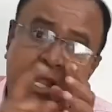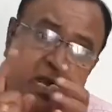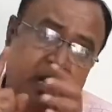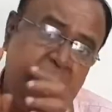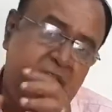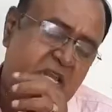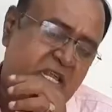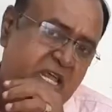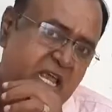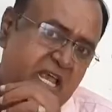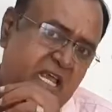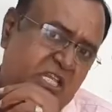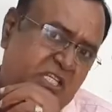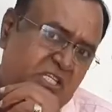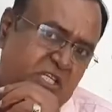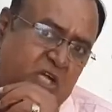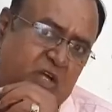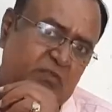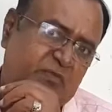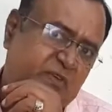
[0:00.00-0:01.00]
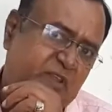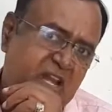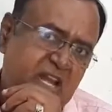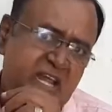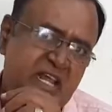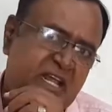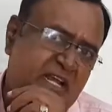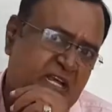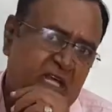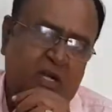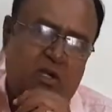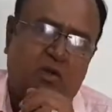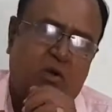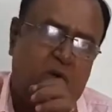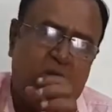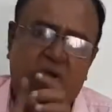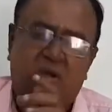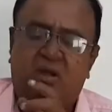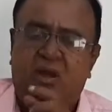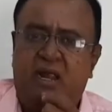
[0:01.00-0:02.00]
In case of illegal
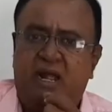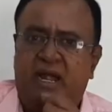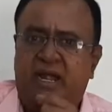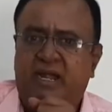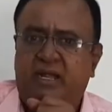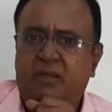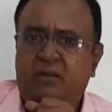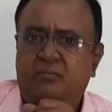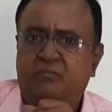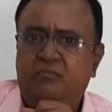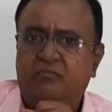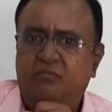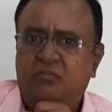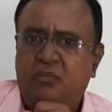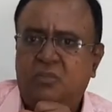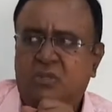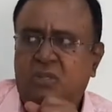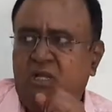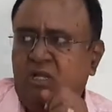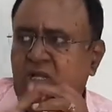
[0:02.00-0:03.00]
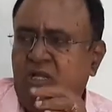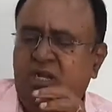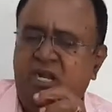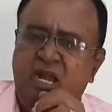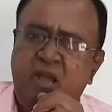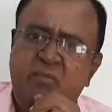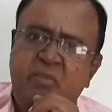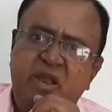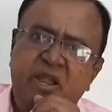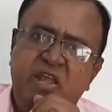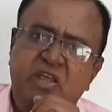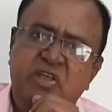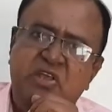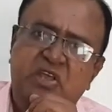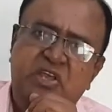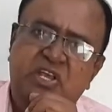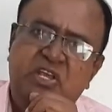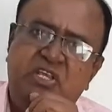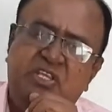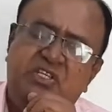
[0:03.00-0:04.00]
contract,
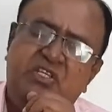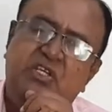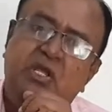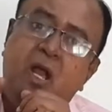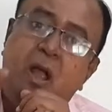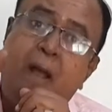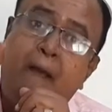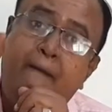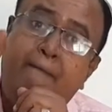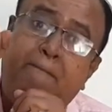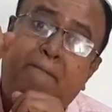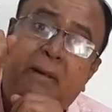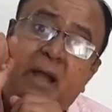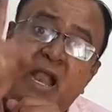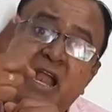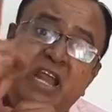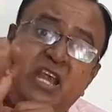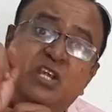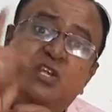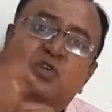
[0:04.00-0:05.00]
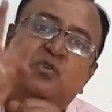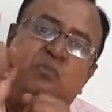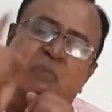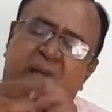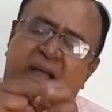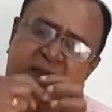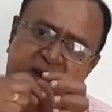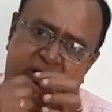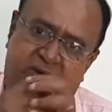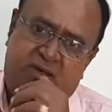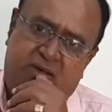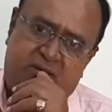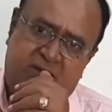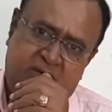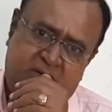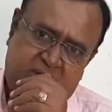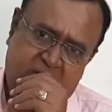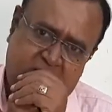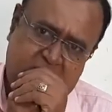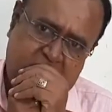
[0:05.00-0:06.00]
remedy is punishment
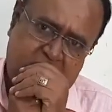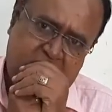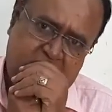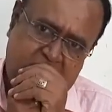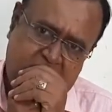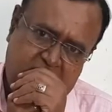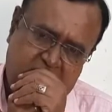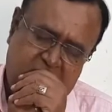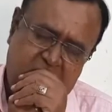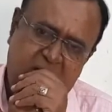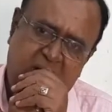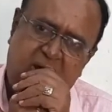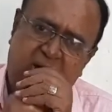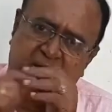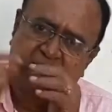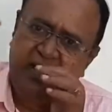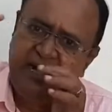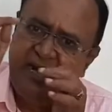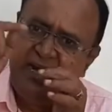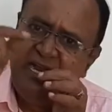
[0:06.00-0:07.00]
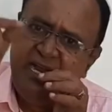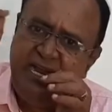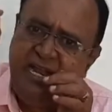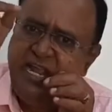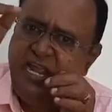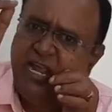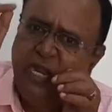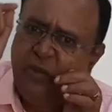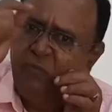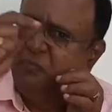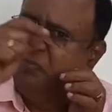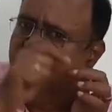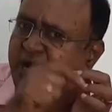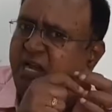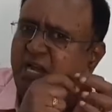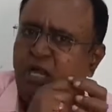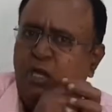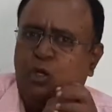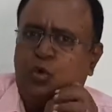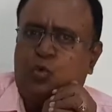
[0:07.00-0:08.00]
under Indian
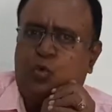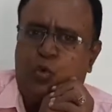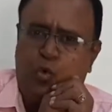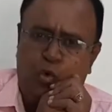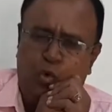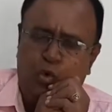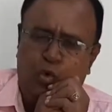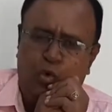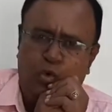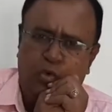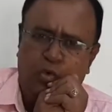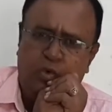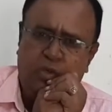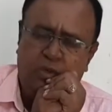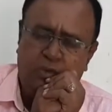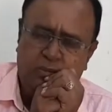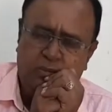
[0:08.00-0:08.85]
Penal Code.